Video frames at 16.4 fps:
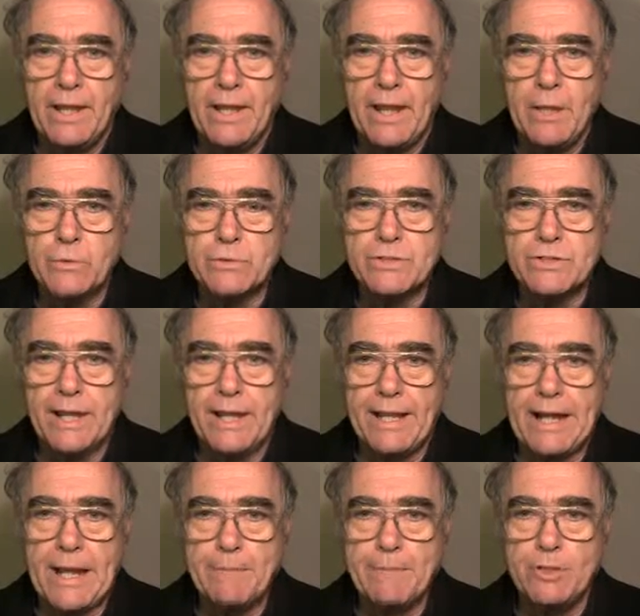he was
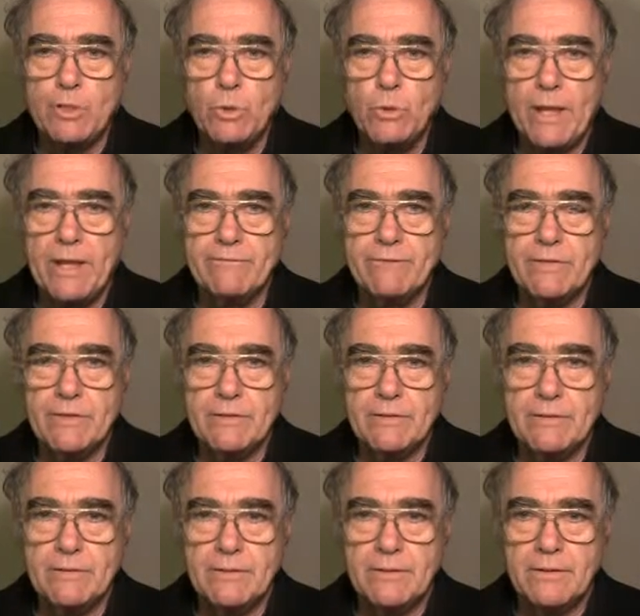taken up into heaven,
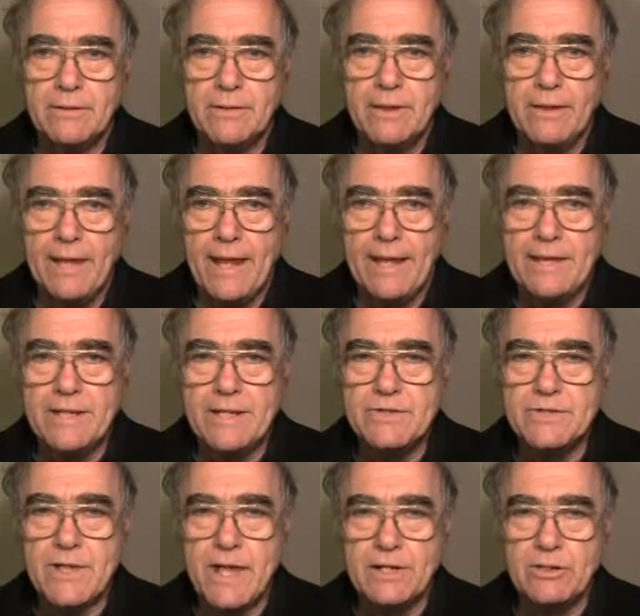and he
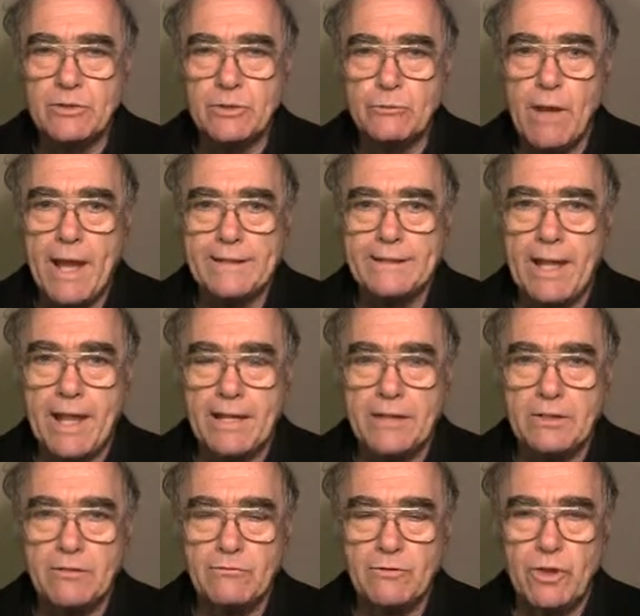sat at the right
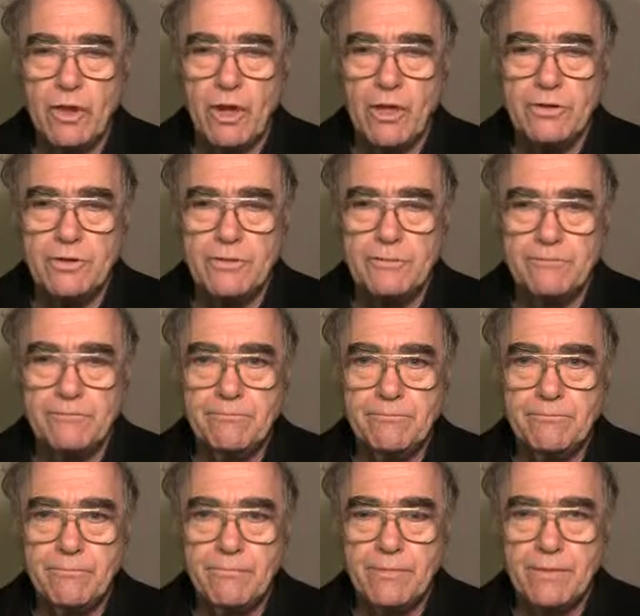hand of God.
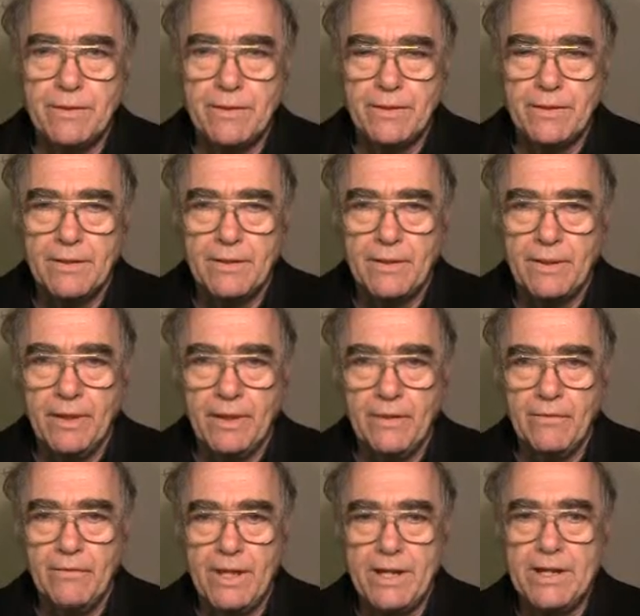
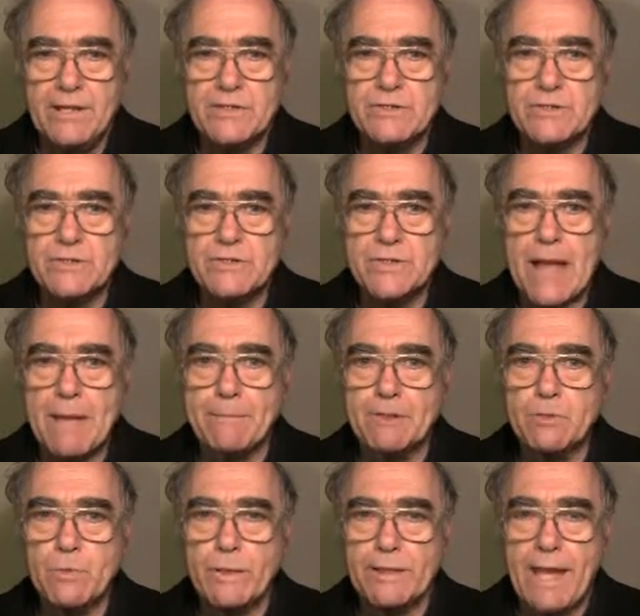Then his
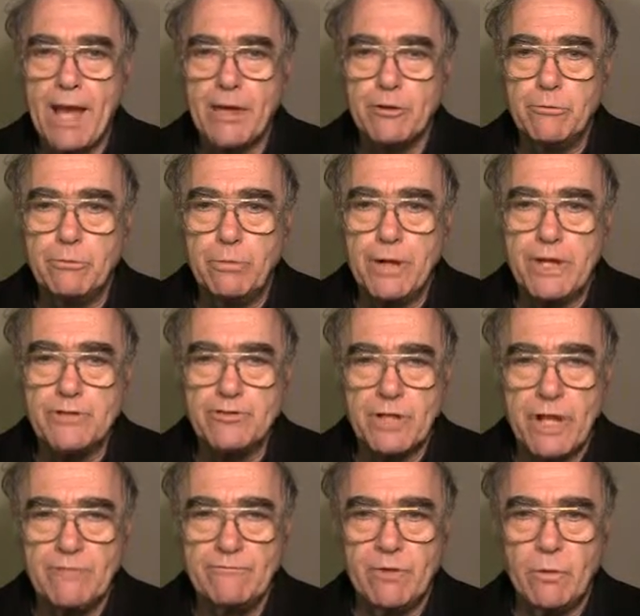disciples went out and
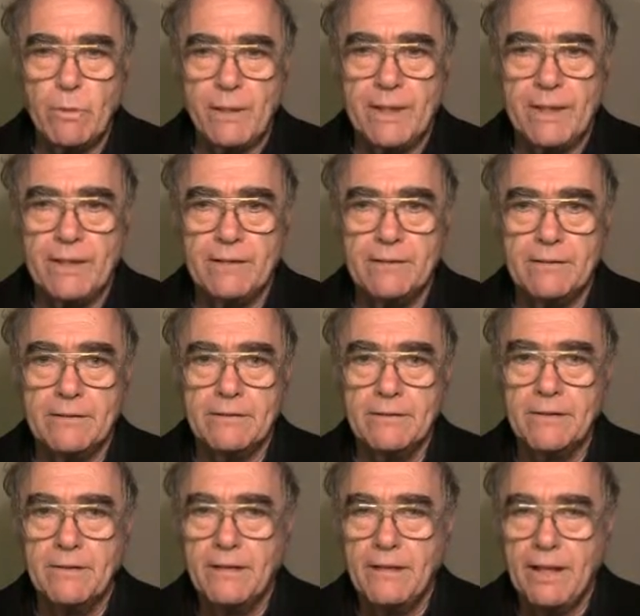preached everywhere,
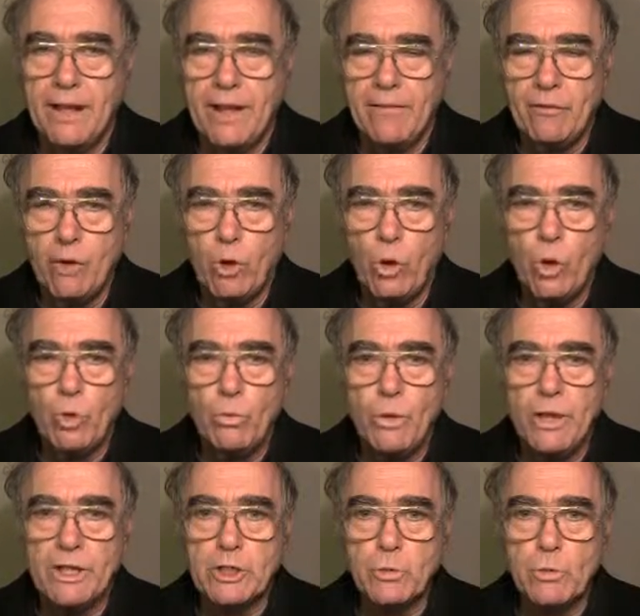and the Lord
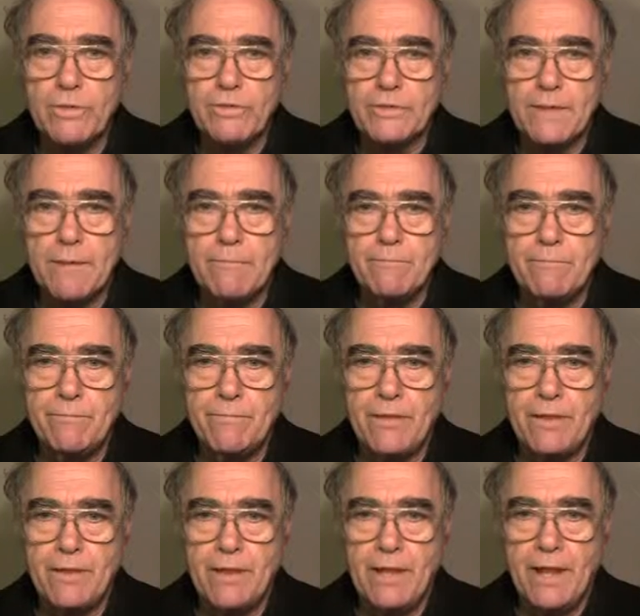worked with them
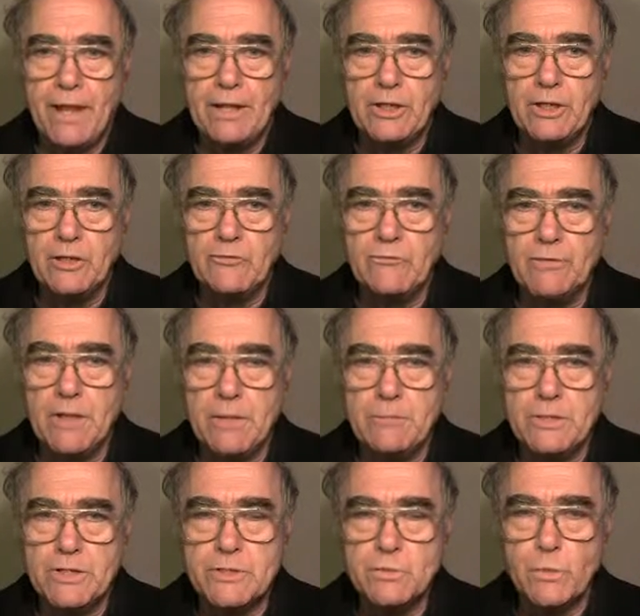and
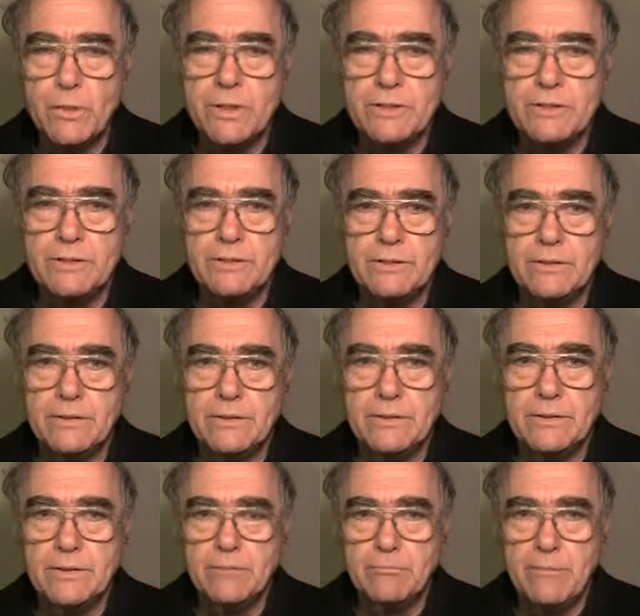confirmed his word
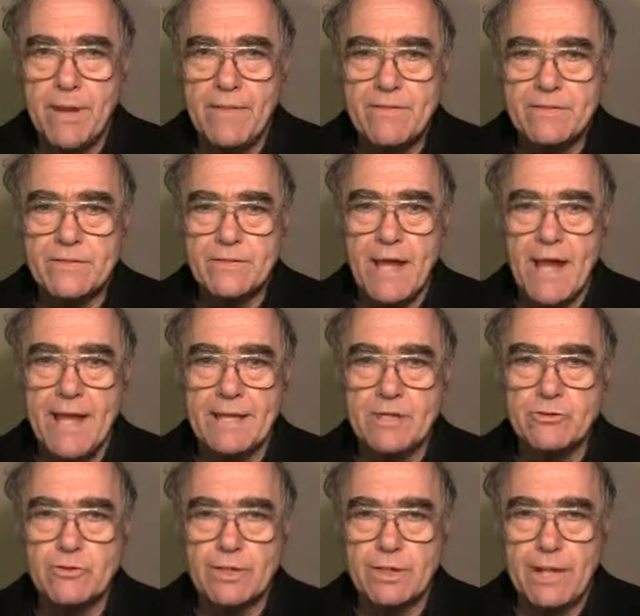by the
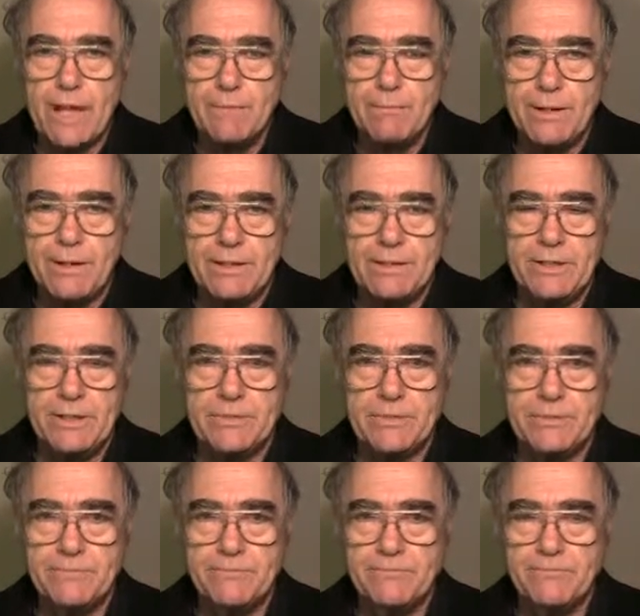signs that accompanied it.